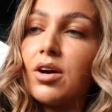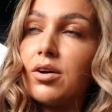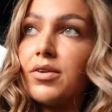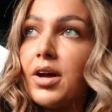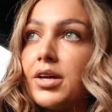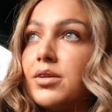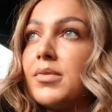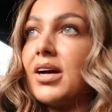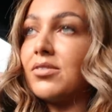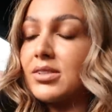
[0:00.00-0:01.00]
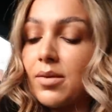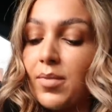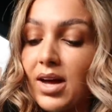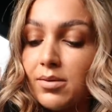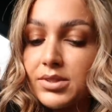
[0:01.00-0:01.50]
off home now because
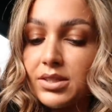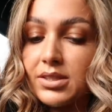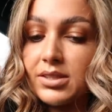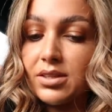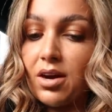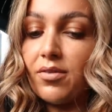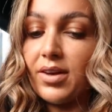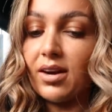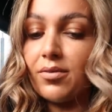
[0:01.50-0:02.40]
I'm absolutely starving.